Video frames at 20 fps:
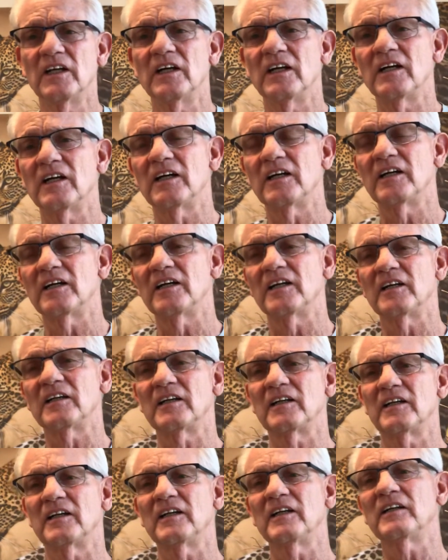
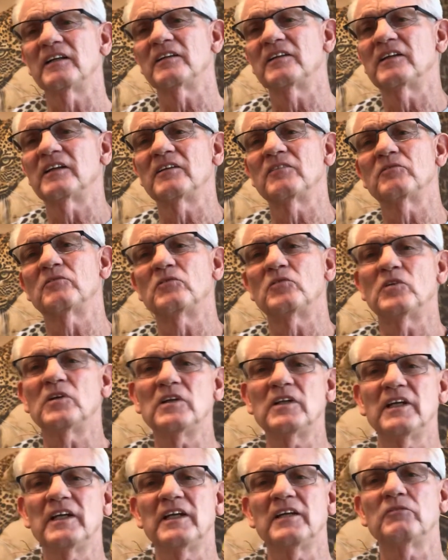And then
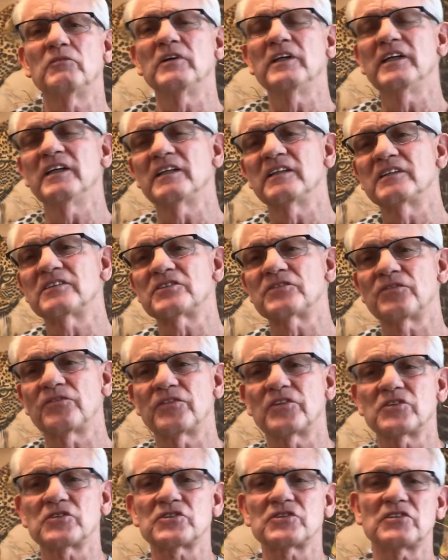one day we had
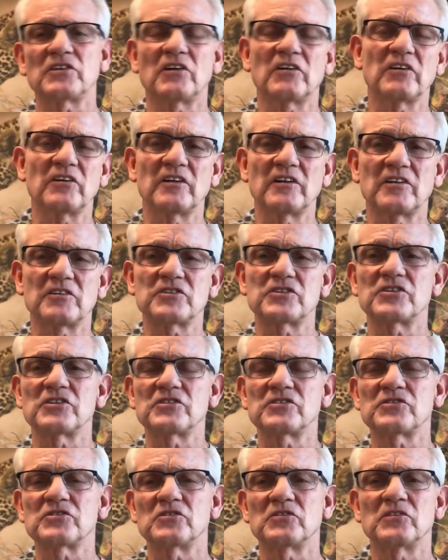first started our
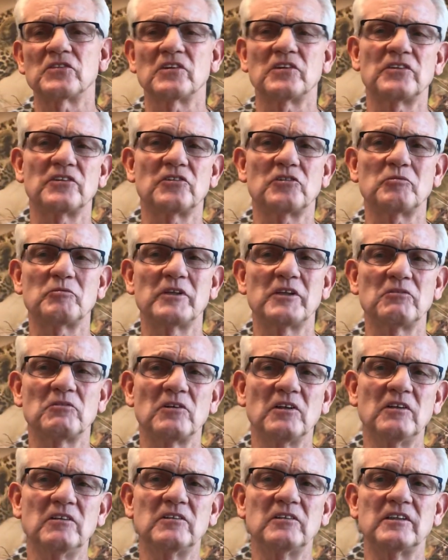church over on Normandy
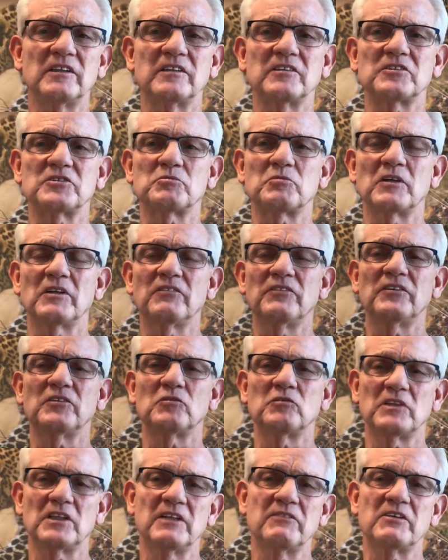Road in Springfield
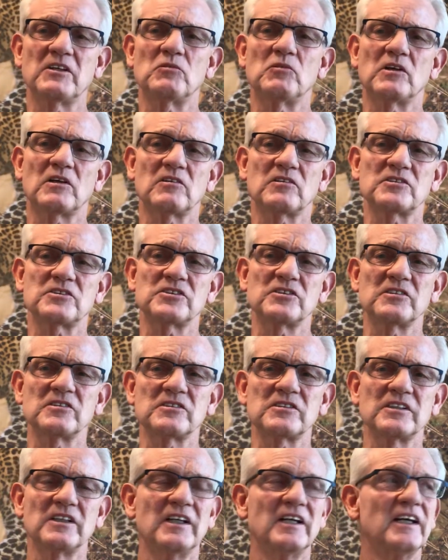with Living Water
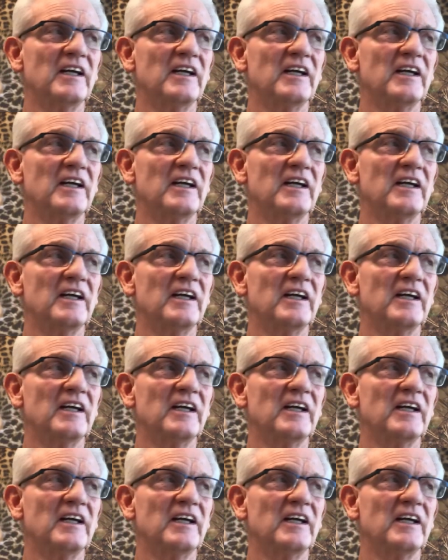Church.